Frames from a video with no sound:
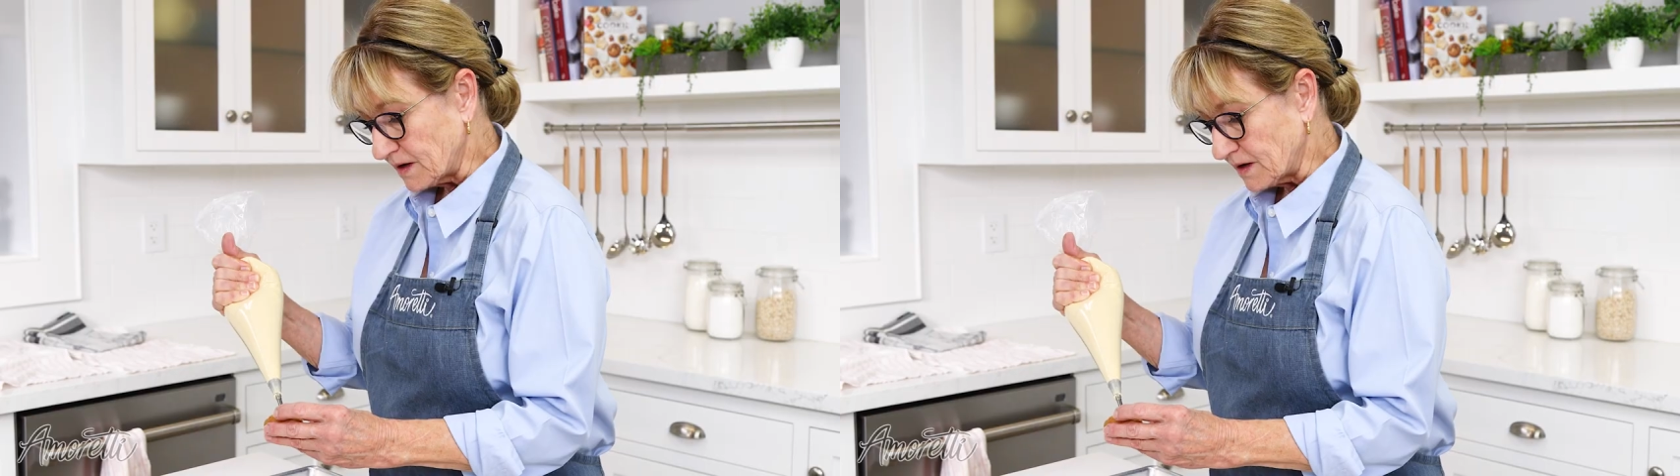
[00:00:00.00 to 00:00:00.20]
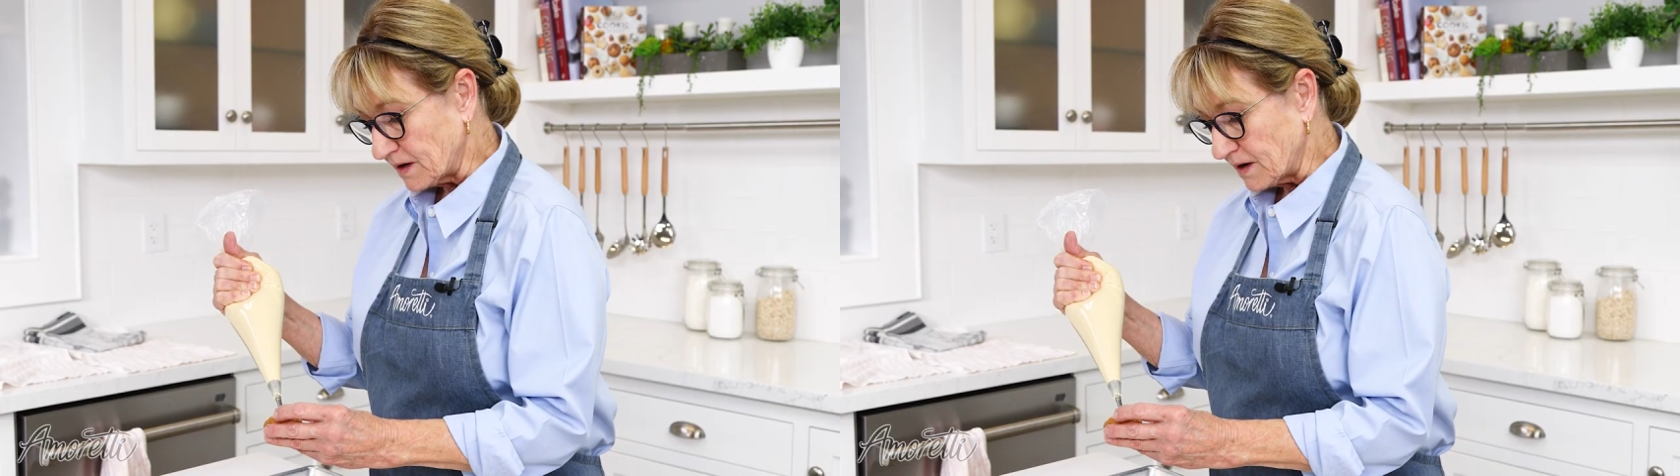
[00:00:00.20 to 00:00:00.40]

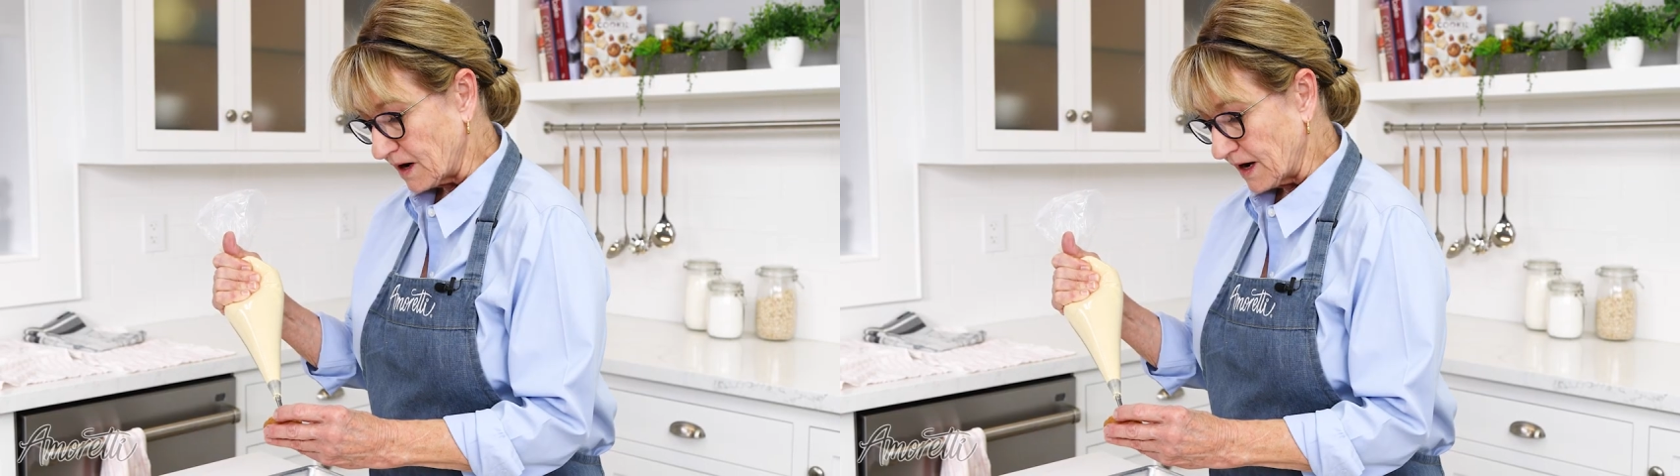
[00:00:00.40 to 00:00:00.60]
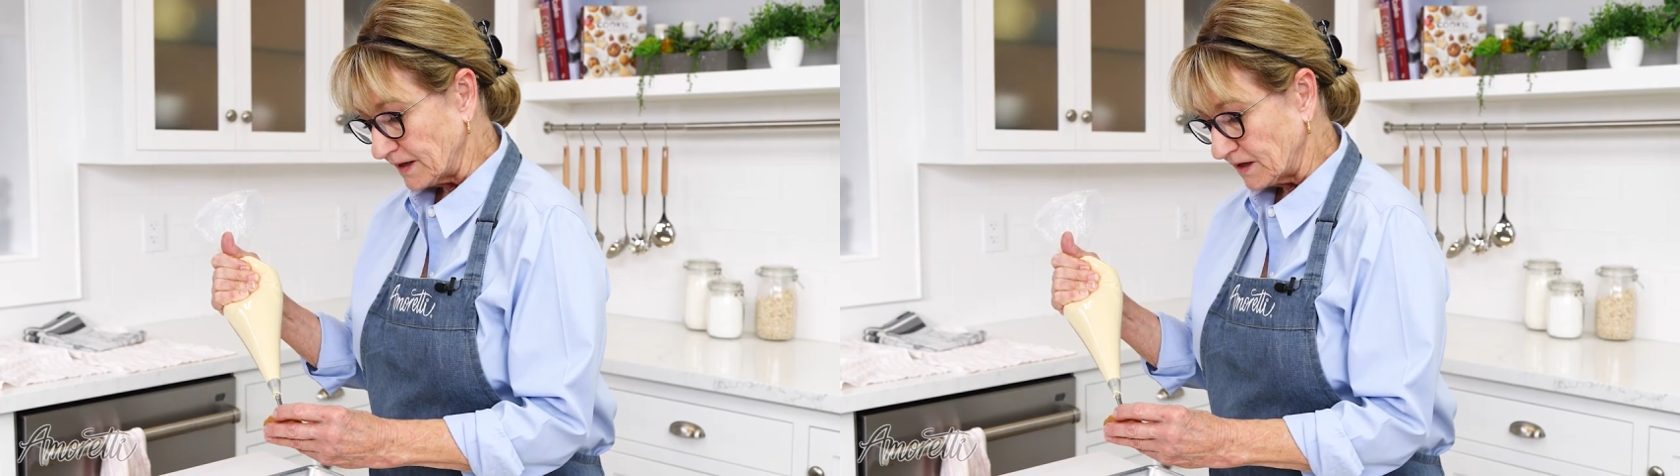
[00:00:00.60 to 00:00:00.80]
Uh,
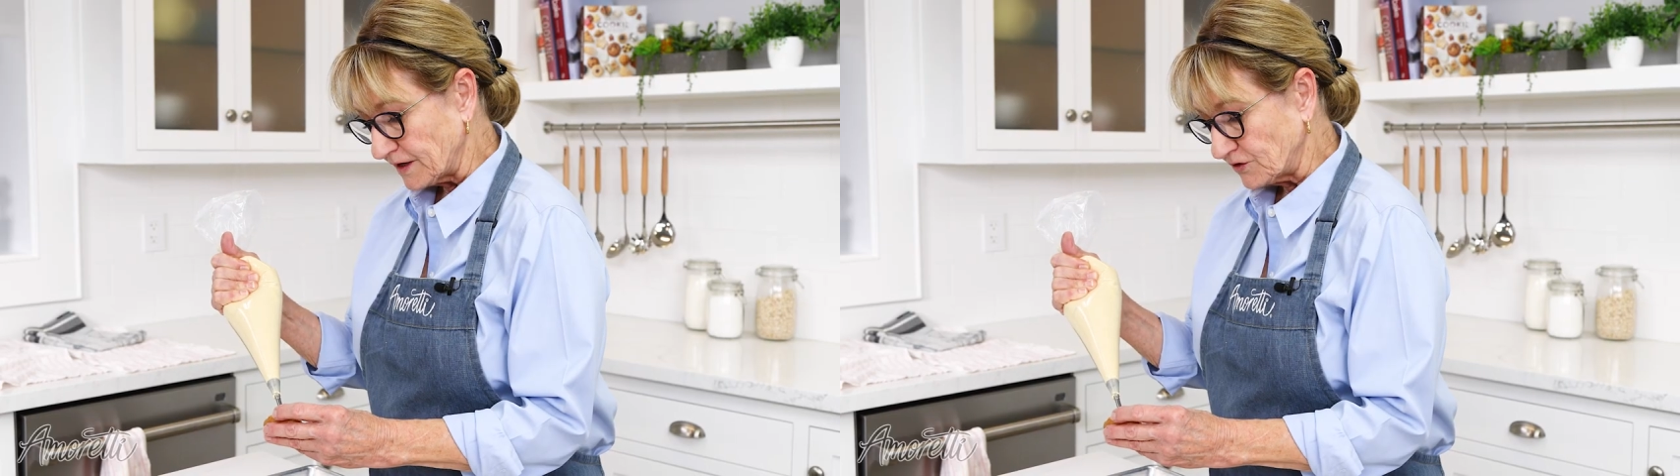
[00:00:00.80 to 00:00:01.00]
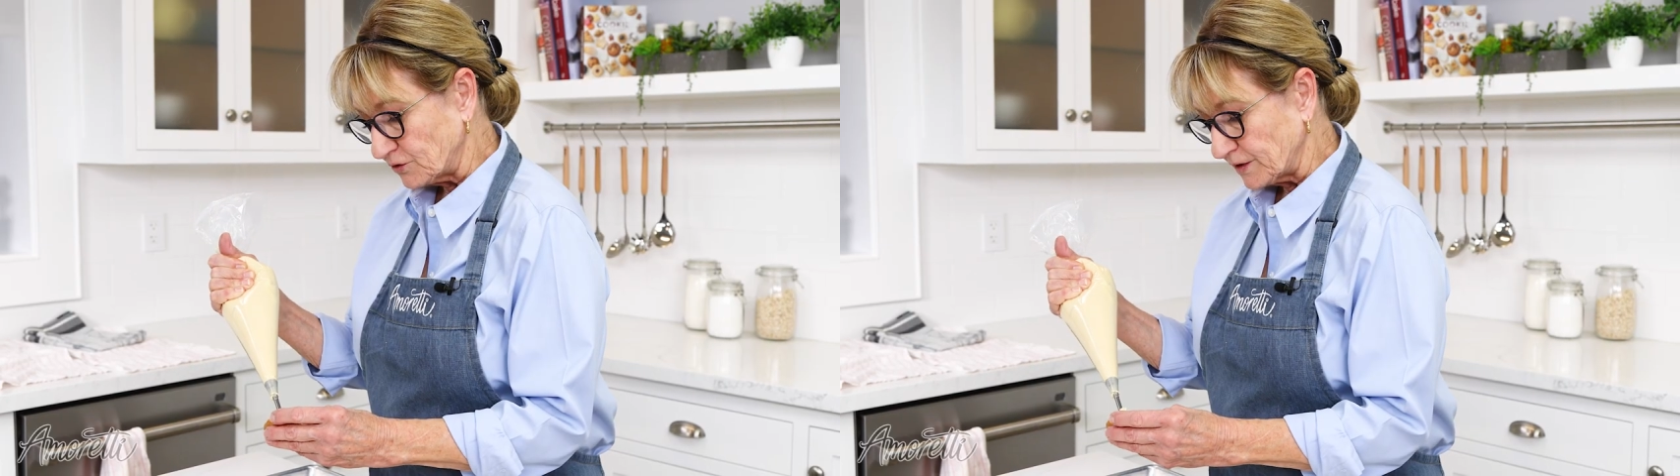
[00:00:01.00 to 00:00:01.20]
I
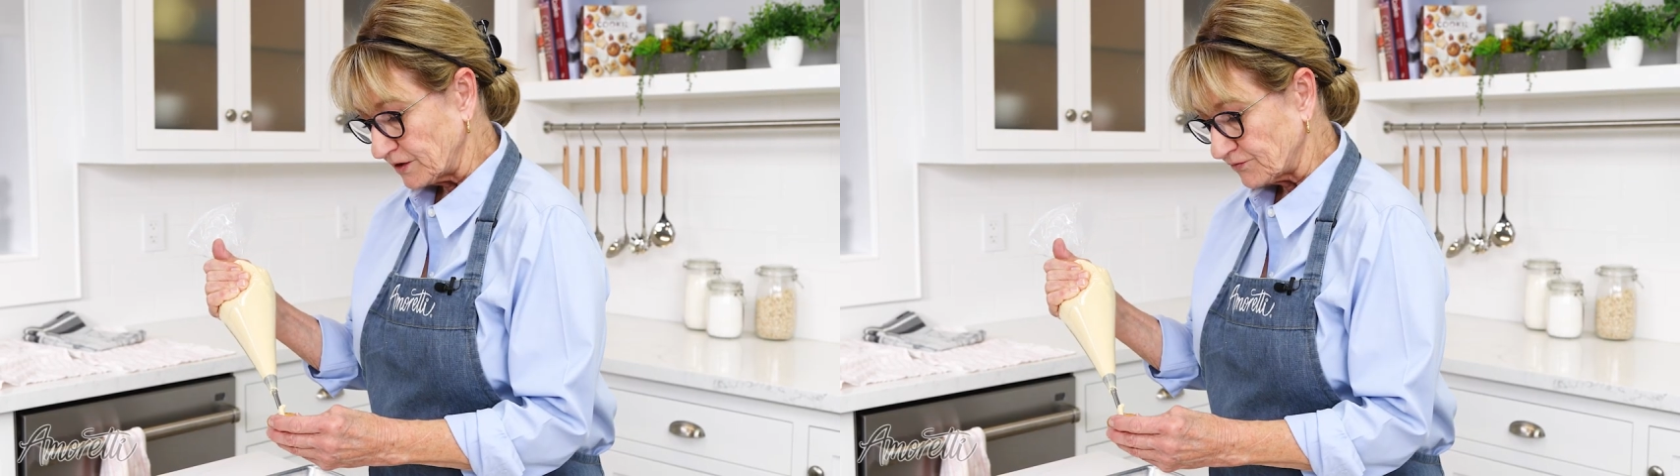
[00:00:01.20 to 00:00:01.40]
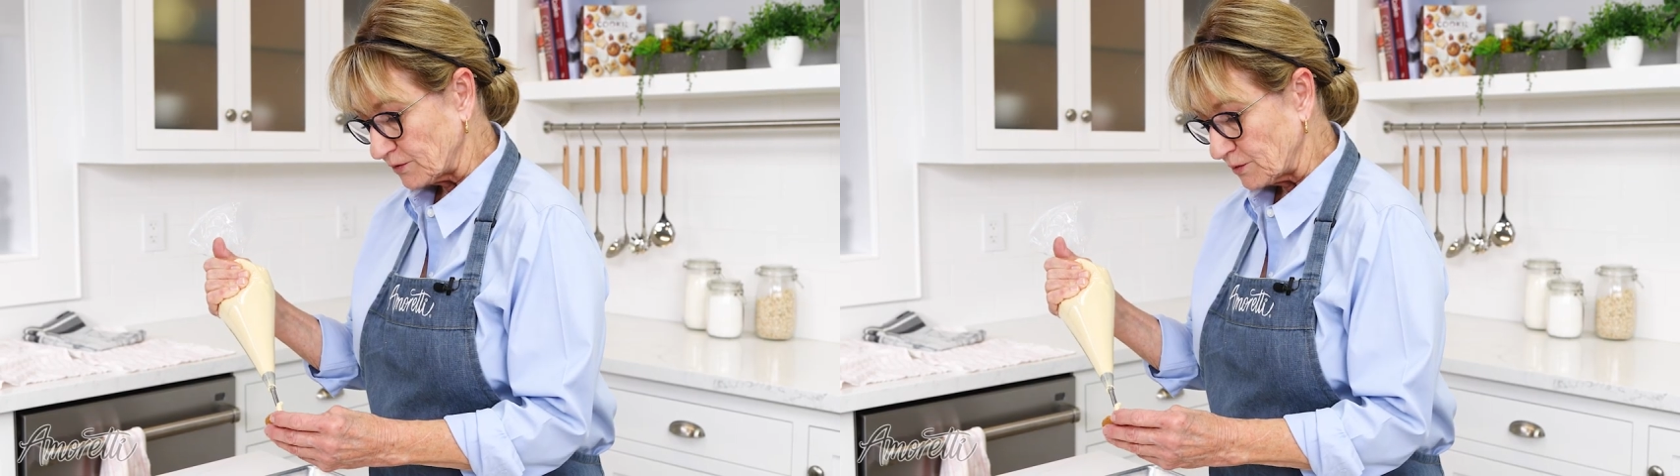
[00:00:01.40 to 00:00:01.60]
like doing
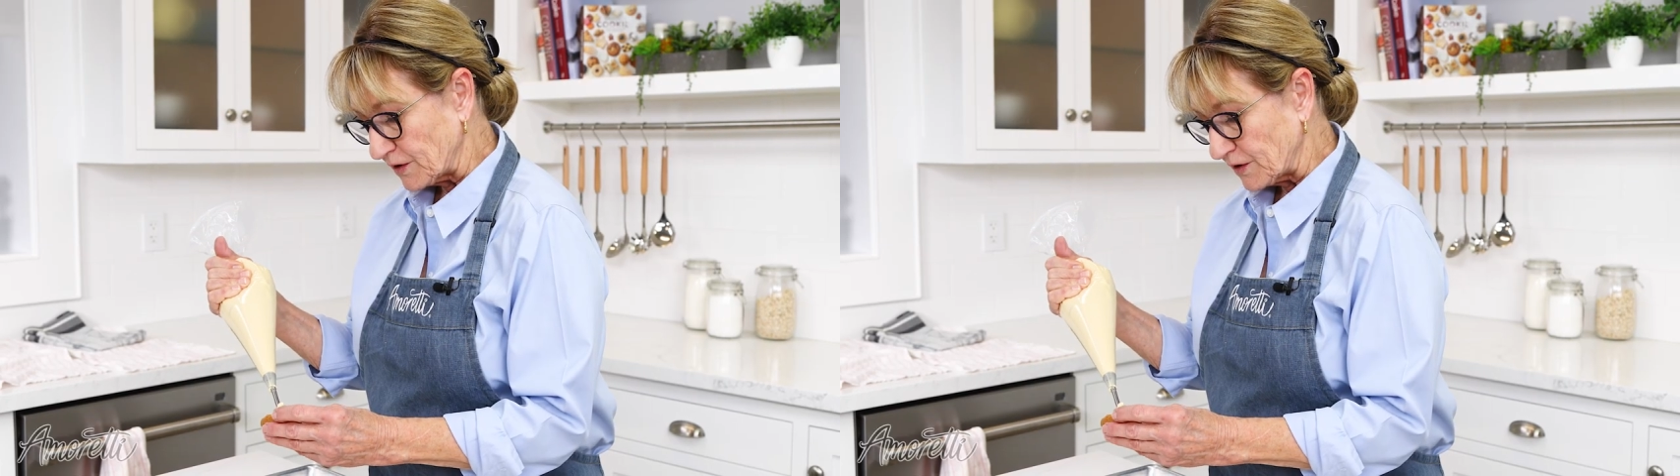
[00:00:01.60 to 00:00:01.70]
it from the